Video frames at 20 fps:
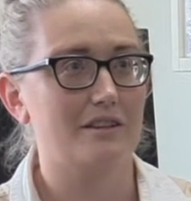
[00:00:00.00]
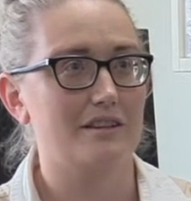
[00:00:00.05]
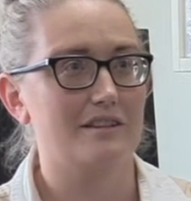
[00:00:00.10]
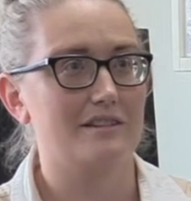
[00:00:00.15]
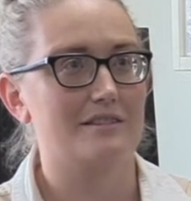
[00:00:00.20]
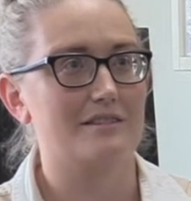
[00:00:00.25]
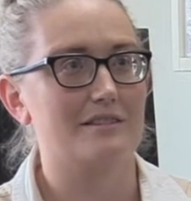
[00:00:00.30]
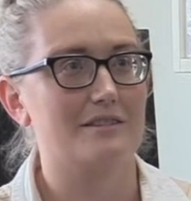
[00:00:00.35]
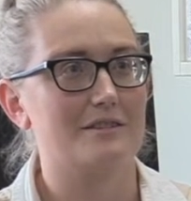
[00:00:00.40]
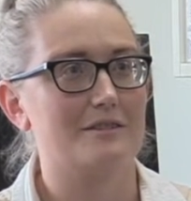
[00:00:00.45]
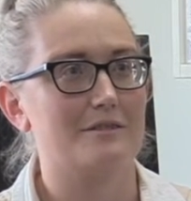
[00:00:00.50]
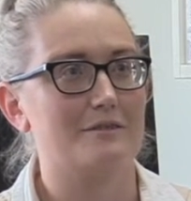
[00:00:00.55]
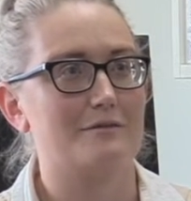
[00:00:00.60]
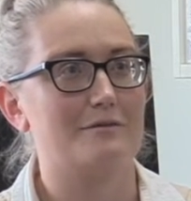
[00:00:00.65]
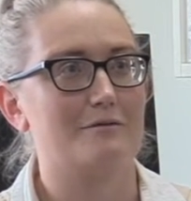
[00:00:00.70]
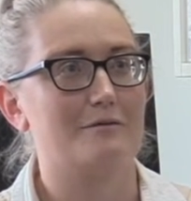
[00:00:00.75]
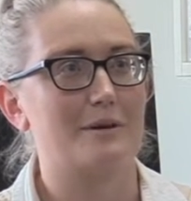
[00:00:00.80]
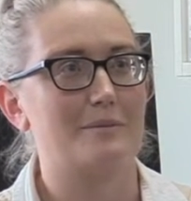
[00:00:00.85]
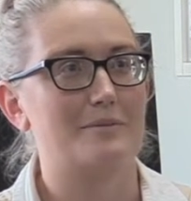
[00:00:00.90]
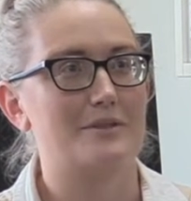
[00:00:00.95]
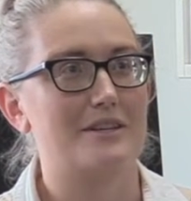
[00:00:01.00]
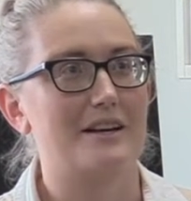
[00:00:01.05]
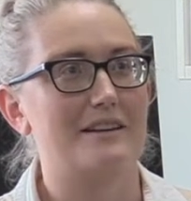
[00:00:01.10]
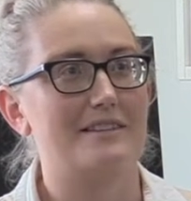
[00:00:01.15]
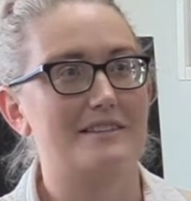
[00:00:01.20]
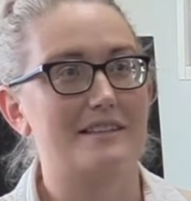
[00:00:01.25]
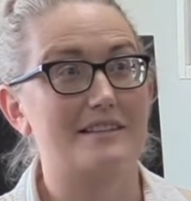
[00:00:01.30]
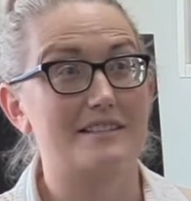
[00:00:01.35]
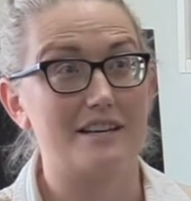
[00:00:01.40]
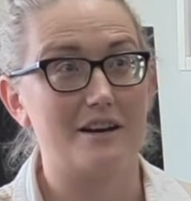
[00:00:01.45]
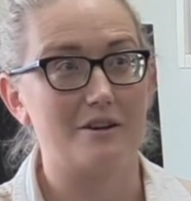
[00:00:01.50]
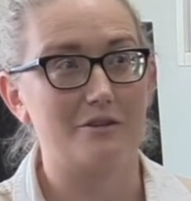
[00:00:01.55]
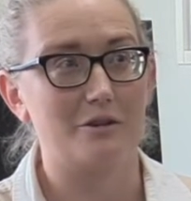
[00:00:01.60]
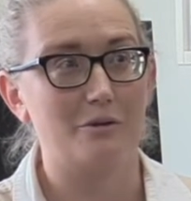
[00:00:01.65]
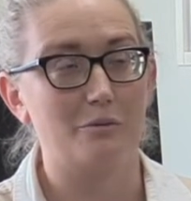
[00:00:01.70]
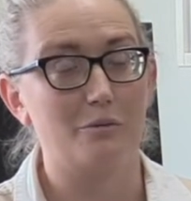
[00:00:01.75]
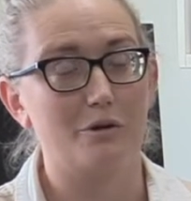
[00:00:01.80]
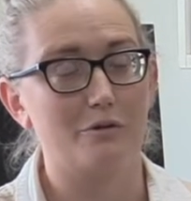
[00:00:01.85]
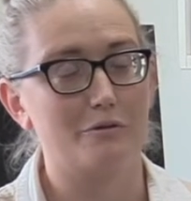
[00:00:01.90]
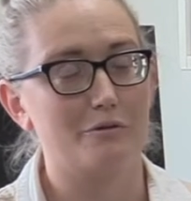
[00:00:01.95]
There's lots of websites that tell
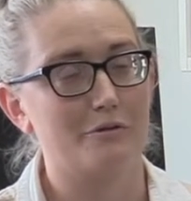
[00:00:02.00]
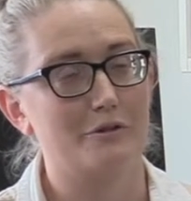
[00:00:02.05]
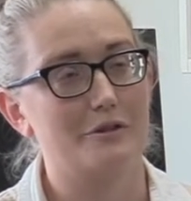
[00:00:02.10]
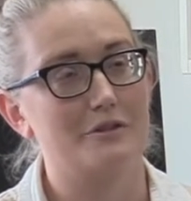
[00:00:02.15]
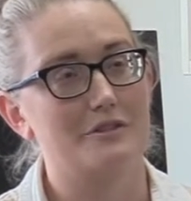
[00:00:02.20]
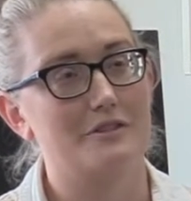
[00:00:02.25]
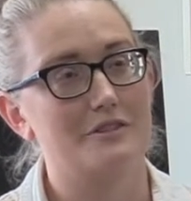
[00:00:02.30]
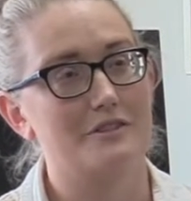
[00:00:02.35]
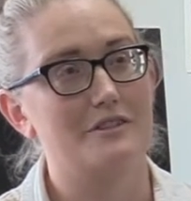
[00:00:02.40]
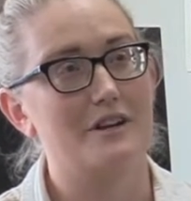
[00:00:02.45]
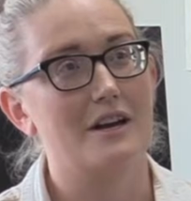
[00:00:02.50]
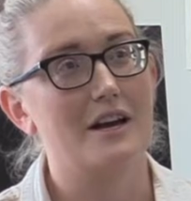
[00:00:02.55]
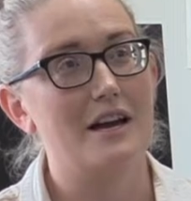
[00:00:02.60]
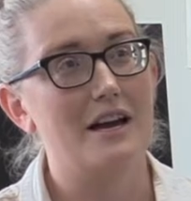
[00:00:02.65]
you what fruits